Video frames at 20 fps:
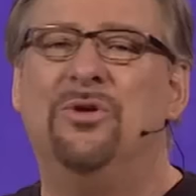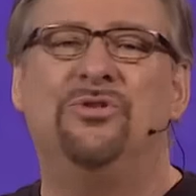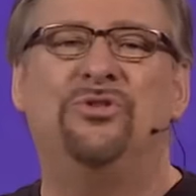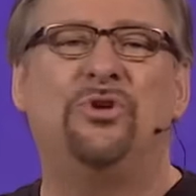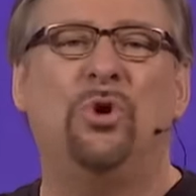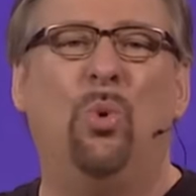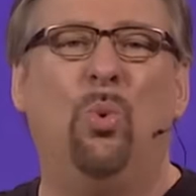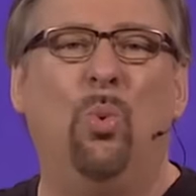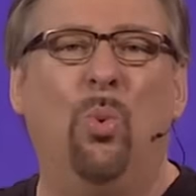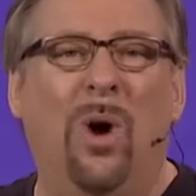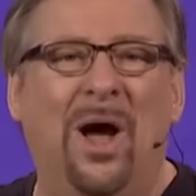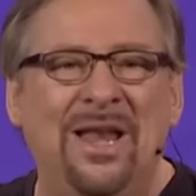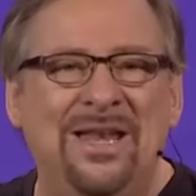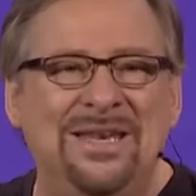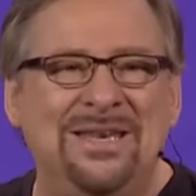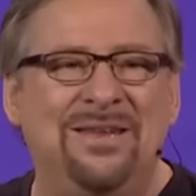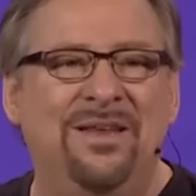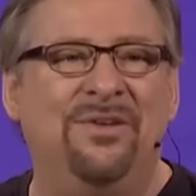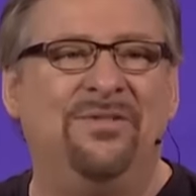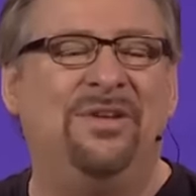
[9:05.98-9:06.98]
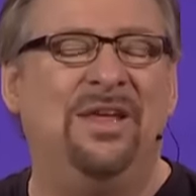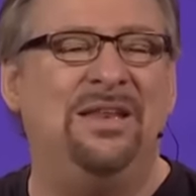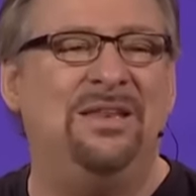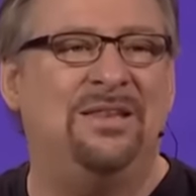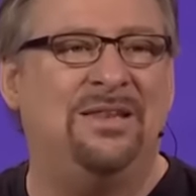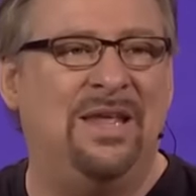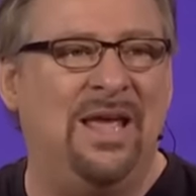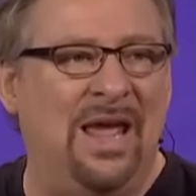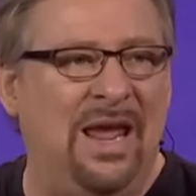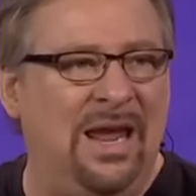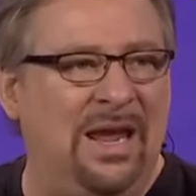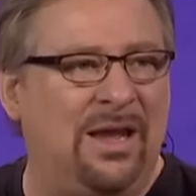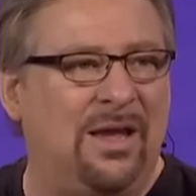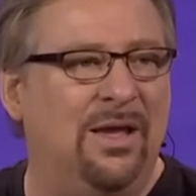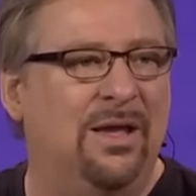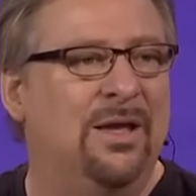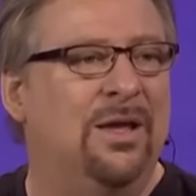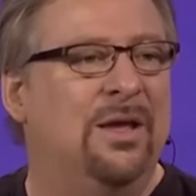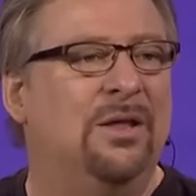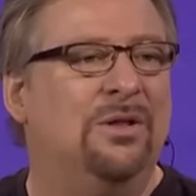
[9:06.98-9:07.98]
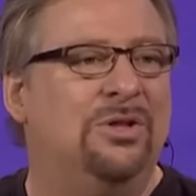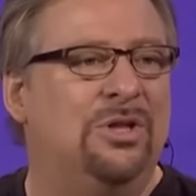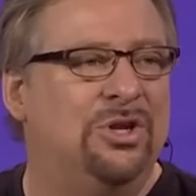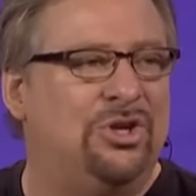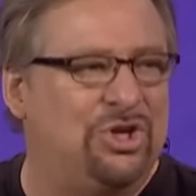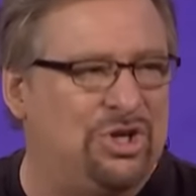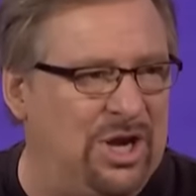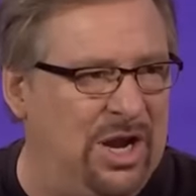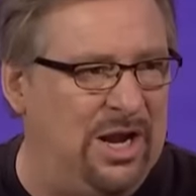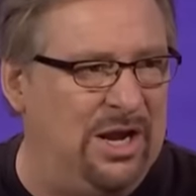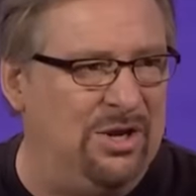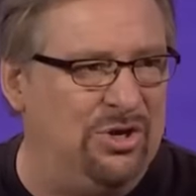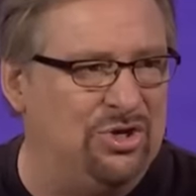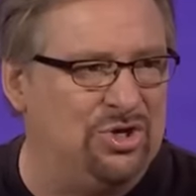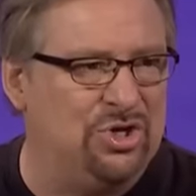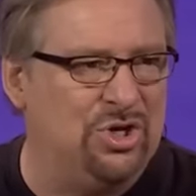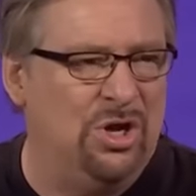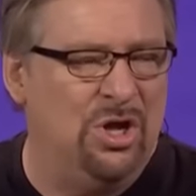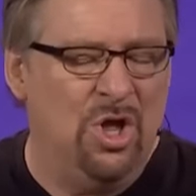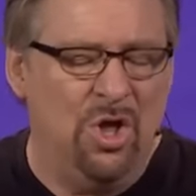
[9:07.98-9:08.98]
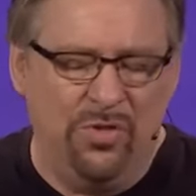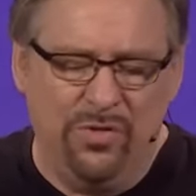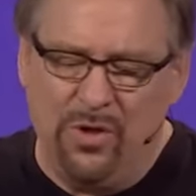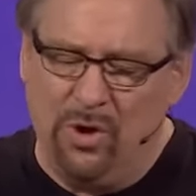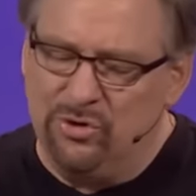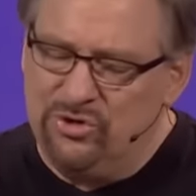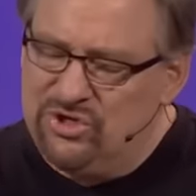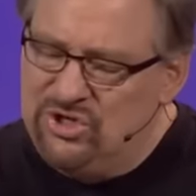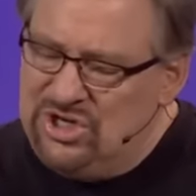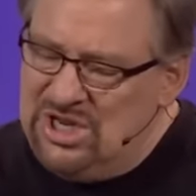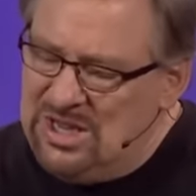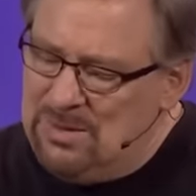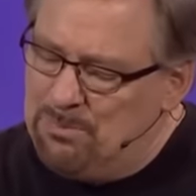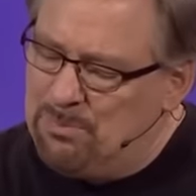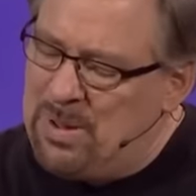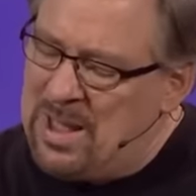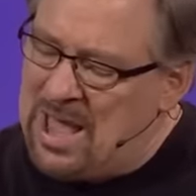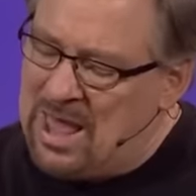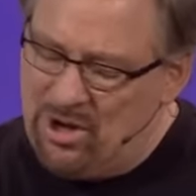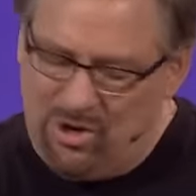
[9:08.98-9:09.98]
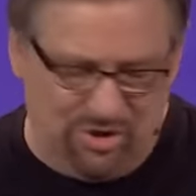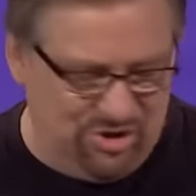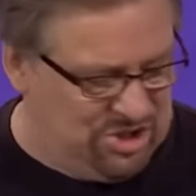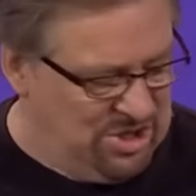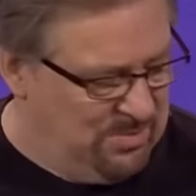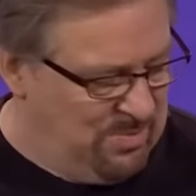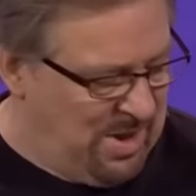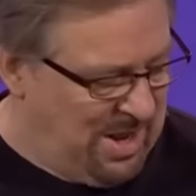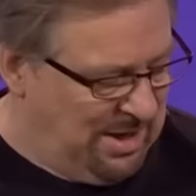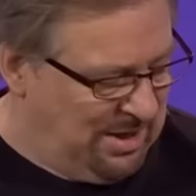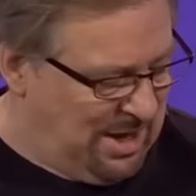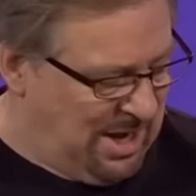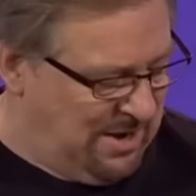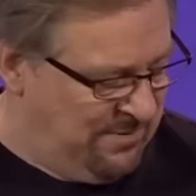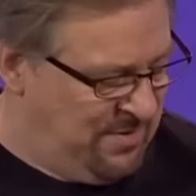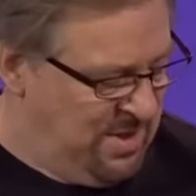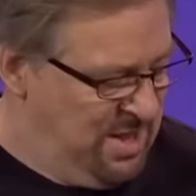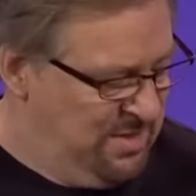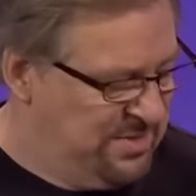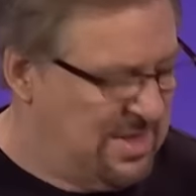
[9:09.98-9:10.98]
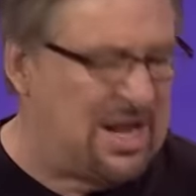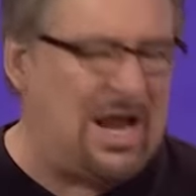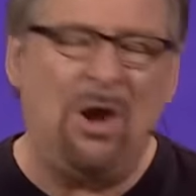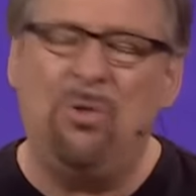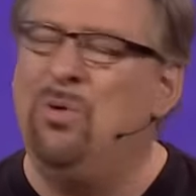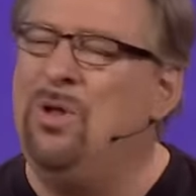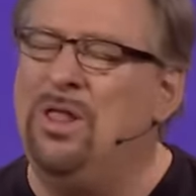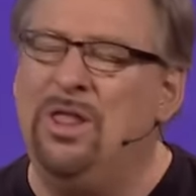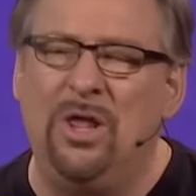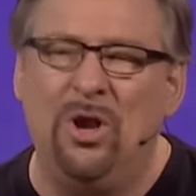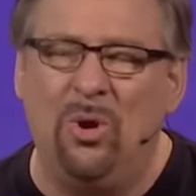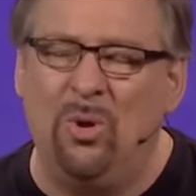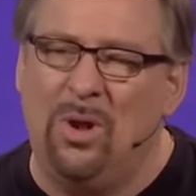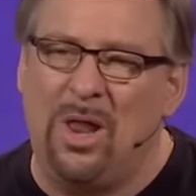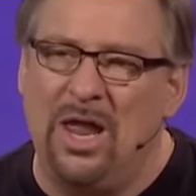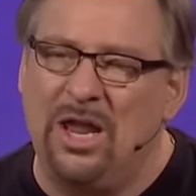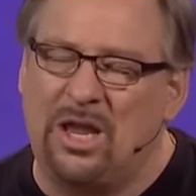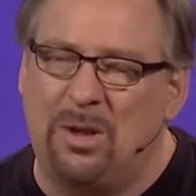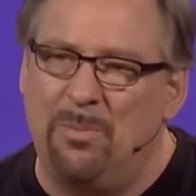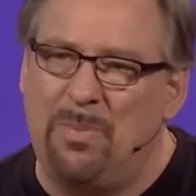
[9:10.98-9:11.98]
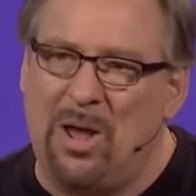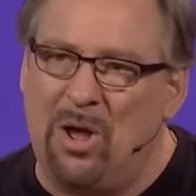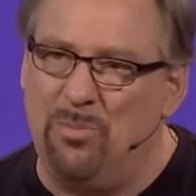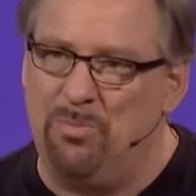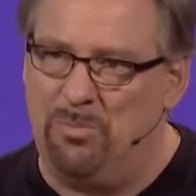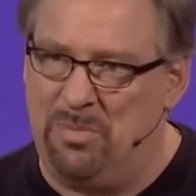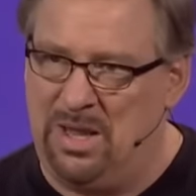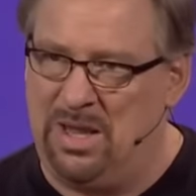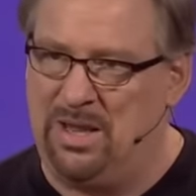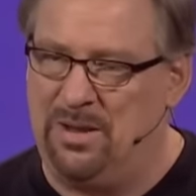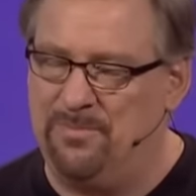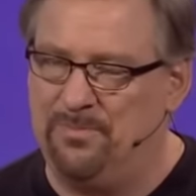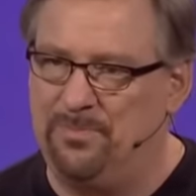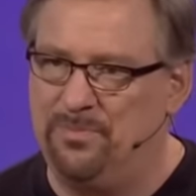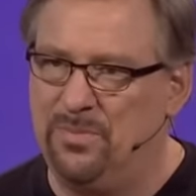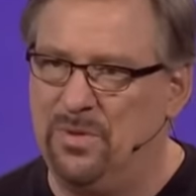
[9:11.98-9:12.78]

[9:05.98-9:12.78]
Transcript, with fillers: So what does it take to change those deep patterns in my life that I really don't like about me?